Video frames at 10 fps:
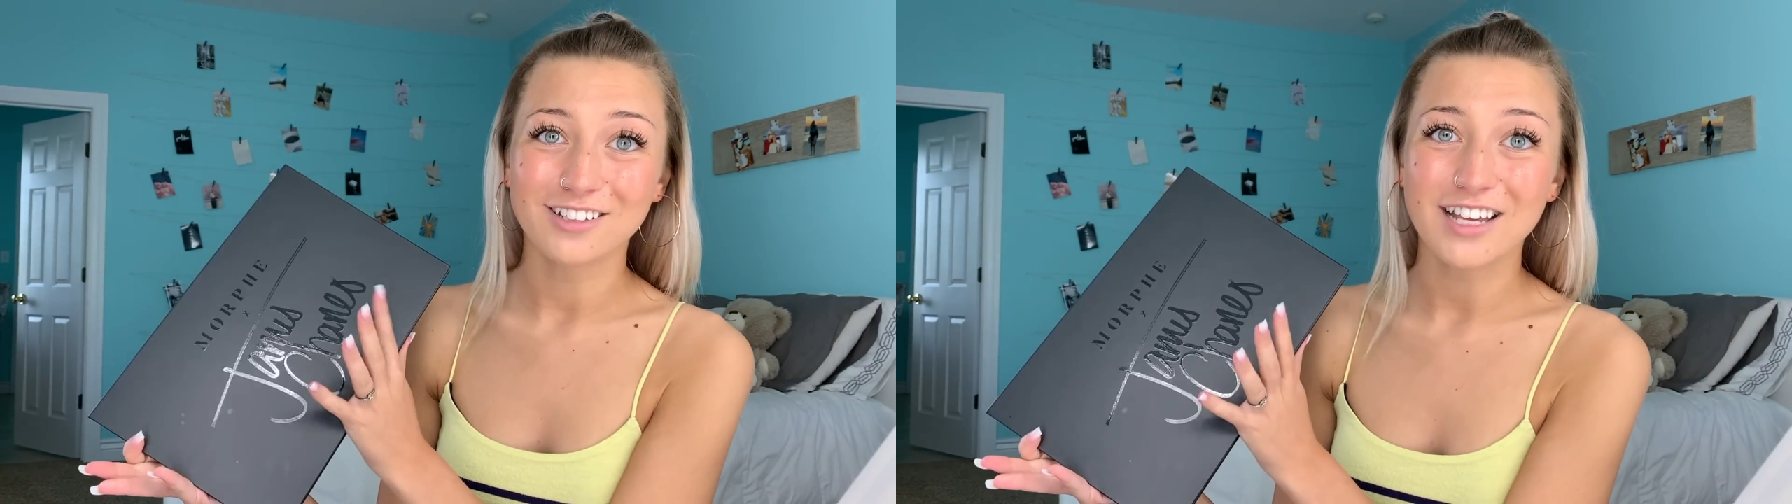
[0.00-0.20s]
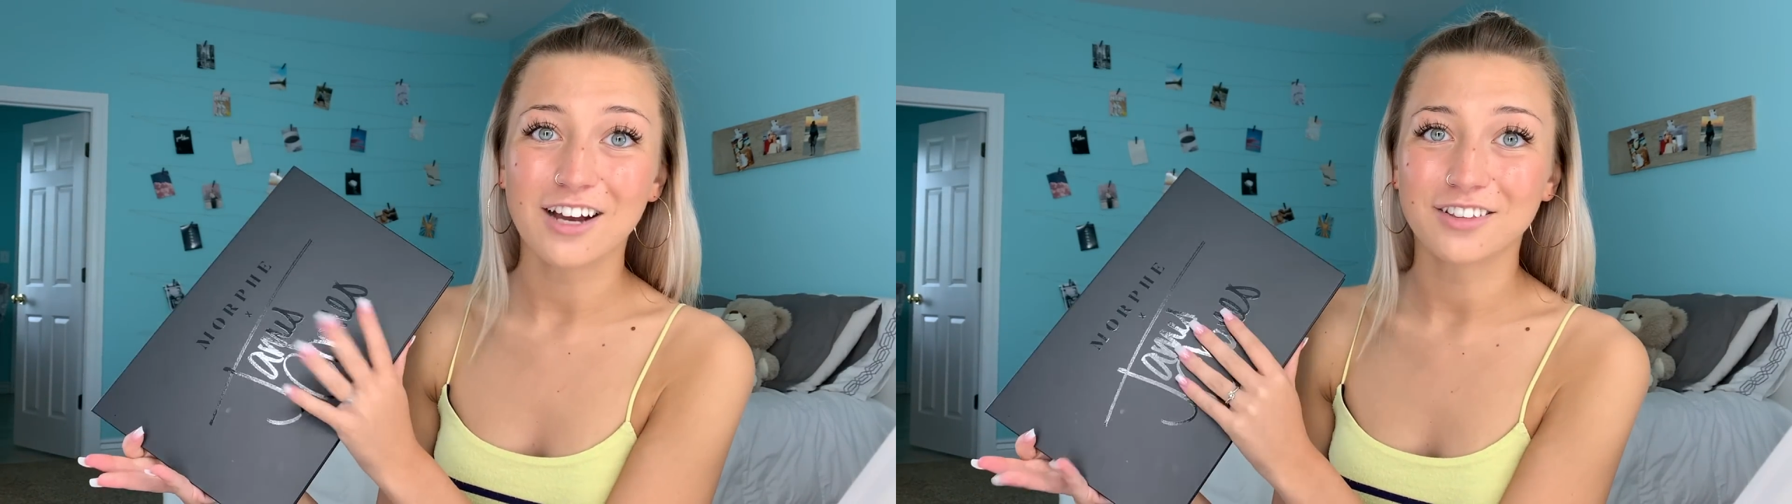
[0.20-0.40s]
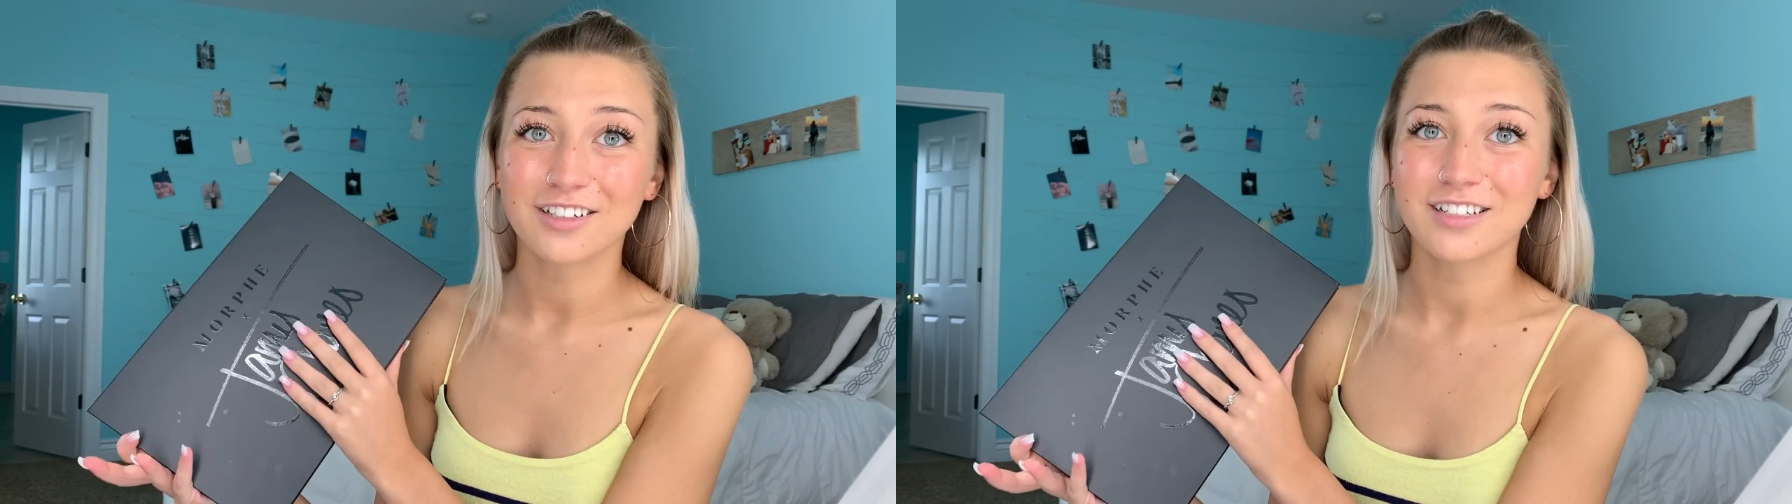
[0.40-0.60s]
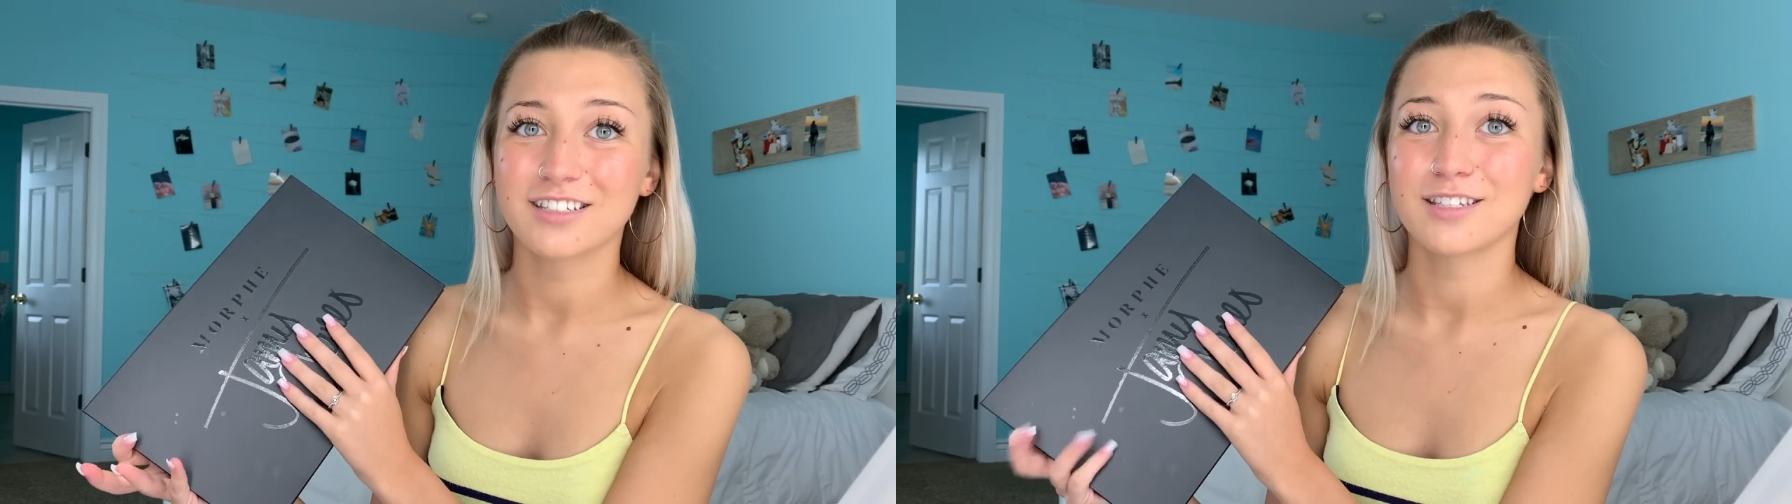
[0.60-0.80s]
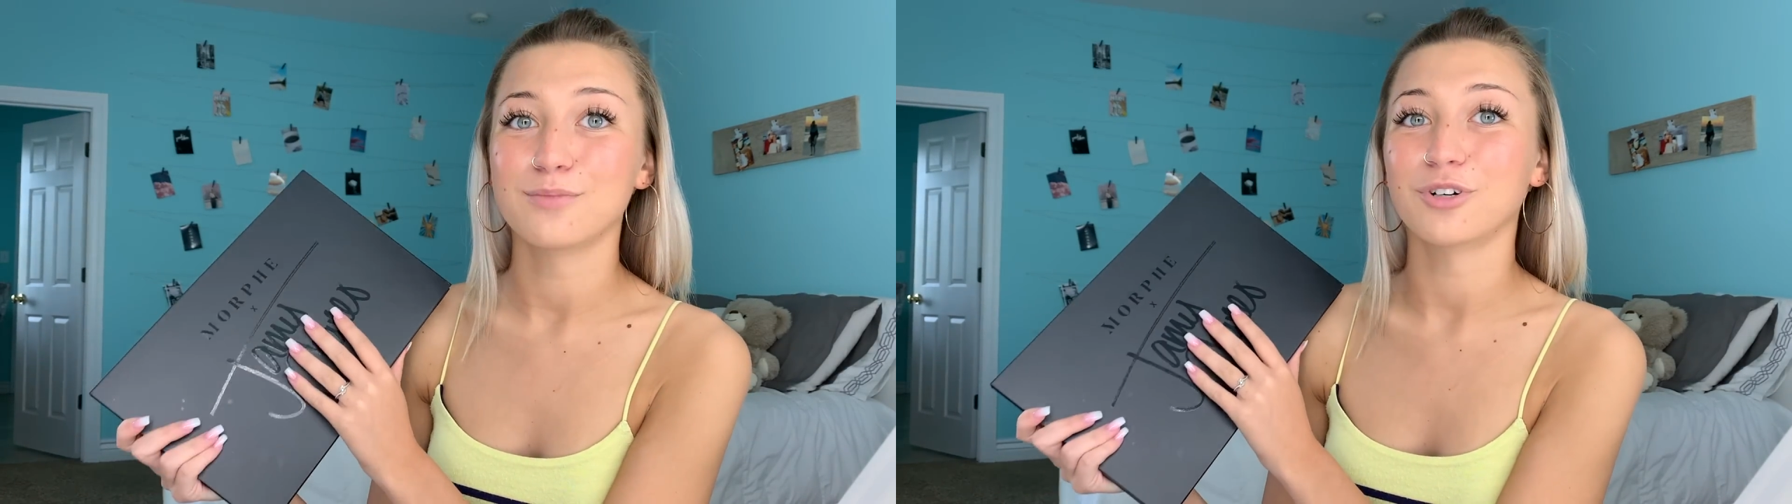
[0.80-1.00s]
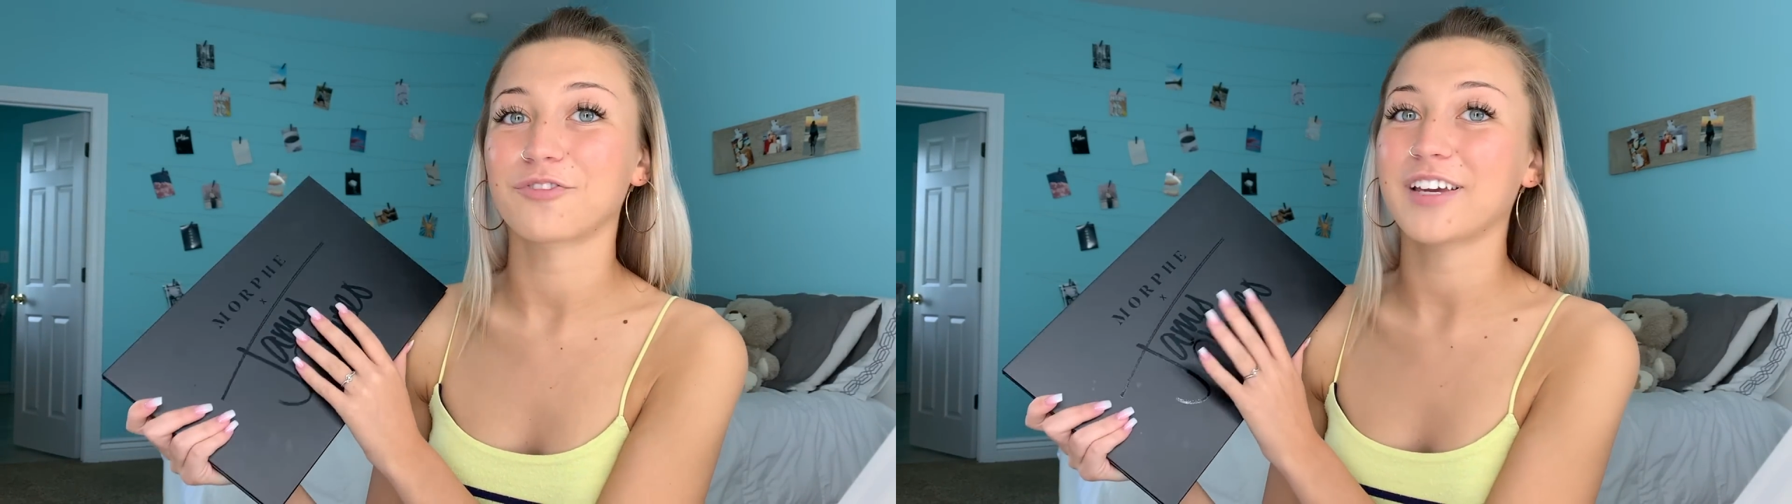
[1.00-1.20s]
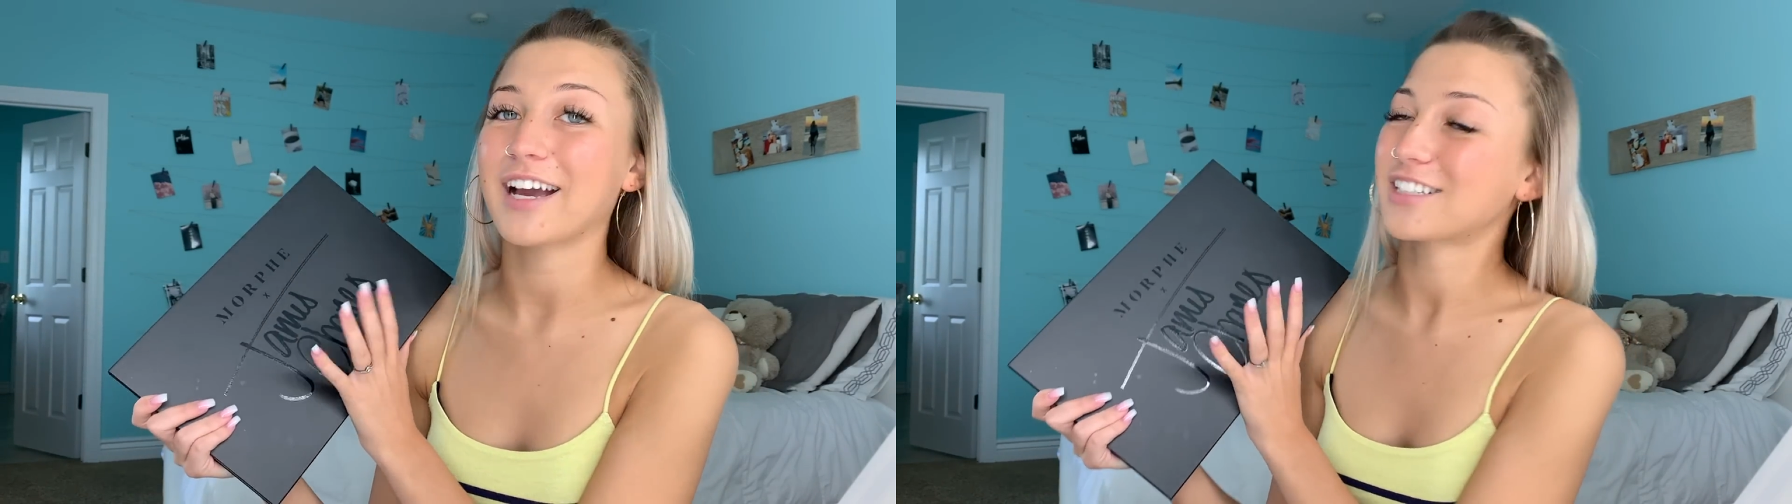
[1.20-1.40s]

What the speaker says: out there. This is the Morphe X